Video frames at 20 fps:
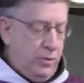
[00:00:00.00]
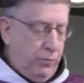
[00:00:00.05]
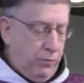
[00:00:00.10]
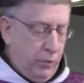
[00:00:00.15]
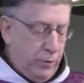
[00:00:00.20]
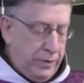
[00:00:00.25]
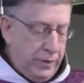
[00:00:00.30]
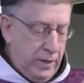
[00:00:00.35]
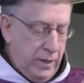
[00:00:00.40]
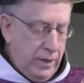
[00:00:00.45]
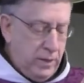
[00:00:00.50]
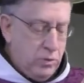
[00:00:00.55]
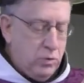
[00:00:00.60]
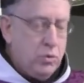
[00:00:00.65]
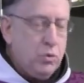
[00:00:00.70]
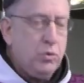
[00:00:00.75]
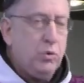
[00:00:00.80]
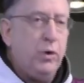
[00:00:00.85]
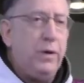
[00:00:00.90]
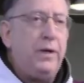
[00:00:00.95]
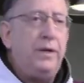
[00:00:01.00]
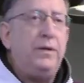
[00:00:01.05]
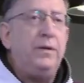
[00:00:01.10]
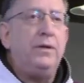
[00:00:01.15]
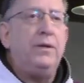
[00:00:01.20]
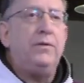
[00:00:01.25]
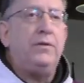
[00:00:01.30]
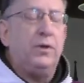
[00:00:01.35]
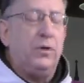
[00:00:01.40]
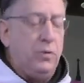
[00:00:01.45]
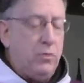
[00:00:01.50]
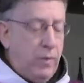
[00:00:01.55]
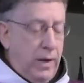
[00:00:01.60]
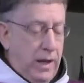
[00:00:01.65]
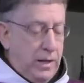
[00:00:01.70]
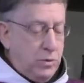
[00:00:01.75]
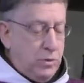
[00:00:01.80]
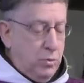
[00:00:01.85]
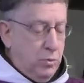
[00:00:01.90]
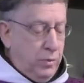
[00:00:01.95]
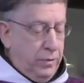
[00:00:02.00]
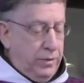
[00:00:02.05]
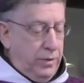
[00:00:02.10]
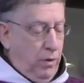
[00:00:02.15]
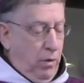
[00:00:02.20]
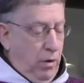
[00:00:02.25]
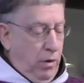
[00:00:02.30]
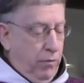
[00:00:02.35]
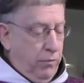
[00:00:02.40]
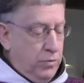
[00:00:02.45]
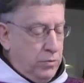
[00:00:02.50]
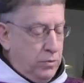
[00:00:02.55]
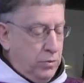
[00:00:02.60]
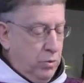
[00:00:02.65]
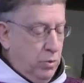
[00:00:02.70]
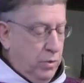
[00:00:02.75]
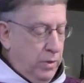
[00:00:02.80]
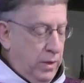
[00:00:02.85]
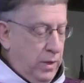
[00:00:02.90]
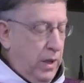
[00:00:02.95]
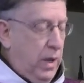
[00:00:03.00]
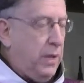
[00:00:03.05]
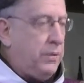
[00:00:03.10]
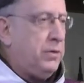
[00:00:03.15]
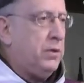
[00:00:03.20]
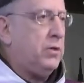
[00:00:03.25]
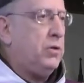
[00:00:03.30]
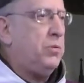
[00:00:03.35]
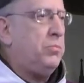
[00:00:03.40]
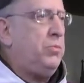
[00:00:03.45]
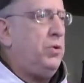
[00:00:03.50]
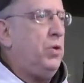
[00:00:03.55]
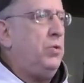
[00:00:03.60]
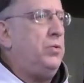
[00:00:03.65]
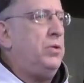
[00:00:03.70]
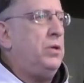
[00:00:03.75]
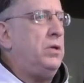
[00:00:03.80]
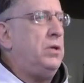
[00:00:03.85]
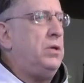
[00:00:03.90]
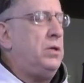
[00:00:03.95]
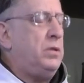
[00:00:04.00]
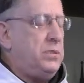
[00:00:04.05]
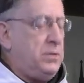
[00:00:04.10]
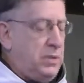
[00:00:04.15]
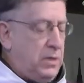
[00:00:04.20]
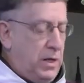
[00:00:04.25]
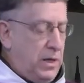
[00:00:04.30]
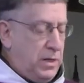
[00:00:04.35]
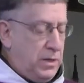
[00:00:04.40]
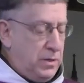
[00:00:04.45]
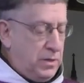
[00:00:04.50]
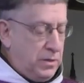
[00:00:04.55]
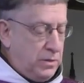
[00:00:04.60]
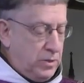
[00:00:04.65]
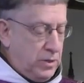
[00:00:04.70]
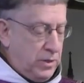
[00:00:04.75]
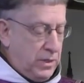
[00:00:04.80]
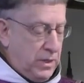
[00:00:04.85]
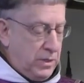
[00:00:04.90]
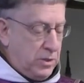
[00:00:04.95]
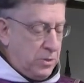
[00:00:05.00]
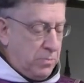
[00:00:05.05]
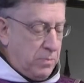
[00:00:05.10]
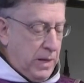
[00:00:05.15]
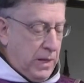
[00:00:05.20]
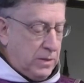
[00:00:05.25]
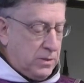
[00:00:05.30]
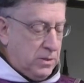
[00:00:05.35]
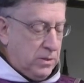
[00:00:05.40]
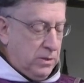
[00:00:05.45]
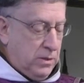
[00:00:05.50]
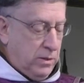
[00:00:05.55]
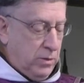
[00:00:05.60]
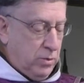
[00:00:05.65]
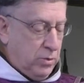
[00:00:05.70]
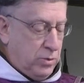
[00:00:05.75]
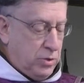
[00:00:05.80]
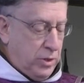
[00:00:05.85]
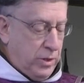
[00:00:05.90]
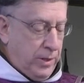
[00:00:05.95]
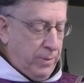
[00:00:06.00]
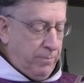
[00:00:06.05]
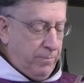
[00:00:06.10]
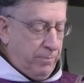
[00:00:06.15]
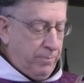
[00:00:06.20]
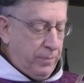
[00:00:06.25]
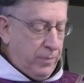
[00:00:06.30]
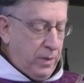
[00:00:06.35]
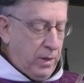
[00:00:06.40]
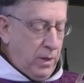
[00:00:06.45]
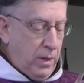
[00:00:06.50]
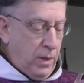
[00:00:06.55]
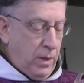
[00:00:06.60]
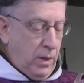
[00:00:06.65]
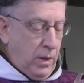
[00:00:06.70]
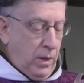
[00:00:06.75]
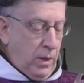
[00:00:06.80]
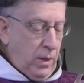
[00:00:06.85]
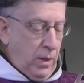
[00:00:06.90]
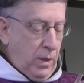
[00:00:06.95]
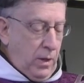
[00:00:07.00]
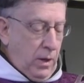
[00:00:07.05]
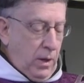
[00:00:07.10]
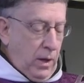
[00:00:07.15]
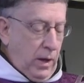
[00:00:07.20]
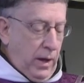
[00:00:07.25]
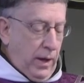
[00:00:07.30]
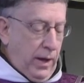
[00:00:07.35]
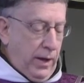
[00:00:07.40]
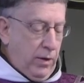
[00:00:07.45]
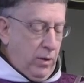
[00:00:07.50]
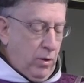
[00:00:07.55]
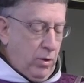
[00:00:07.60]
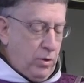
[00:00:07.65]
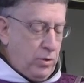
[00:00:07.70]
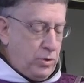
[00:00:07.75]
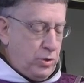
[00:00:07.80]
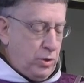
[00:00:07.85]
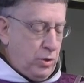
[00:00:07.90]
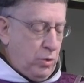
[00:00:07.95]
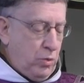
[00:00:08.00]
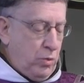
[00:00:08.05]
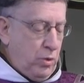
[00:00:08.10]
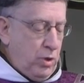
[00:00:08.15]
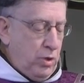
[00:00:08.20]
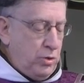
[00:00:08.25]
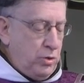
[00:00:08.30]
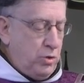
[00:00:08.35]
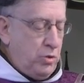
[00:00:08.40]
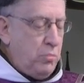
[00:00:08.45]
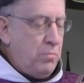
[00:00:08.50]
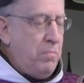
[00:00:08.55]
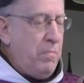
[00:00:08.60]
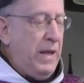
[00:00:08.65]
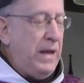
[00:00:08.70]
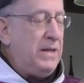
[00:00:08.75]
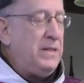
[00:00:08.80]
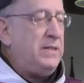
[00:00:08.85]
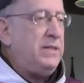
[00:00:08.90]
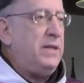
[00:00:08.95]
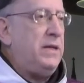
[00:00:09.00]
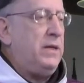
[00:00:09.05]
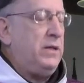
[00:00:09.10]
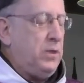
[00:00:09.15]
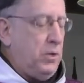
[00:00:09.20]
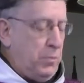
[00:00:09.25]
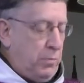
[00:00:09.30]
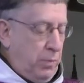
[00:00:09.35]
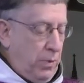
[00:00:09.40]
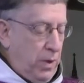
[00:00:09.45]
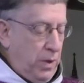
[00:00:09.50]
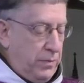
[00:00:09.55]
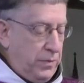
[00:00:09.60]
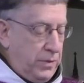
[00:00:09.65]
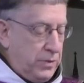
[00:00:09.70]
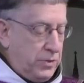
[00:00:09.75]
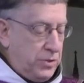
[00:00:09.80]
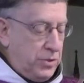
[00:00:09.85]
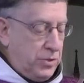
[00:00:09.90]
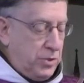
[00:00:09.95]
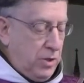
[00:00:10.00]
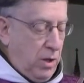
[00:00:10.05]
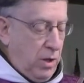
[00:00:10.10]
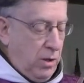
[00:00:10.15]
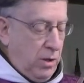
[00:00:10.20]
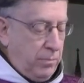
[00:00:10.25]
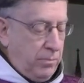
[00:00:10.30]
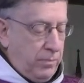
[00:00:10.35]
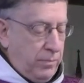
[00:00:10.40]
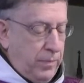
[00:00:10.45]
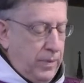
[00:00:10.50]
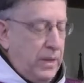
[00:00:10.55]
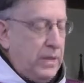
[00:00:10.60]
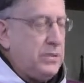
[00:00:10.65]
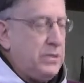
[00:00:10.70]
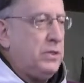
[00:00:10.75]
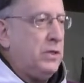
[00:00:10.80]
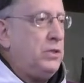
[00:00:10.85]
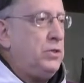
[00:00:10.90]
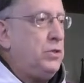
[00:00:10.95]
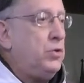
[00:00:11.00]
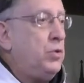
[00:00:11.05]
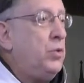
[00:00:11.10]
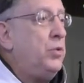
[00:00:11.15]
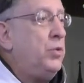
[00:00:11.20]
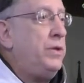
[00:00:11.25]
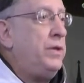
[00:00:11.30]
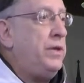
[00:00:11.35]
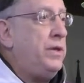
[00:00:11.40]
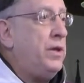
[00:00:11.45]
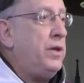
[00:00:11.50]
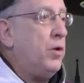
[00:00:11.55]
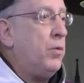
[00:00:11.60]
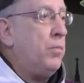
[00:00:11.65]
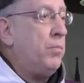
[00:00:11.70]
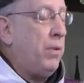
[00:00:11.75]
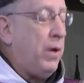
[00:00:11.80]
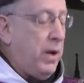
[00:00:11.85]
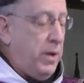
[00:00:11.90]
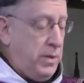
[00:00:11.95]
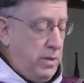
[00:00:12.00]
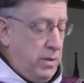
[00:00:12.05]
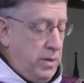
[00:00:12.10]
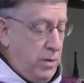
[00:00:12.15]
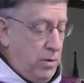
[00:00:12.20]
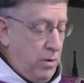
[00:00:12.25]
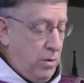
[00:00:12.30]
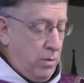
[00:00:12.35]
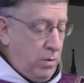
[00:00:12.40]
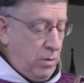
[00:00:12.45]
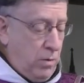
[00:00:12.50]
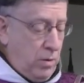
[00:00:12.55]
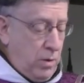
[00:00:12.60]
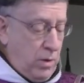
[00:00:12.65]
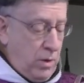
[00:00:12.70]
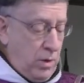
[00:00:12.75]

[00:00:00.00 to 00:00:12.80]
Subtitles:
for the introit, the gradual, the offertory, and the communion in today's Mass liturgy. I urge you to meditate upon this psalm, as I do year by year,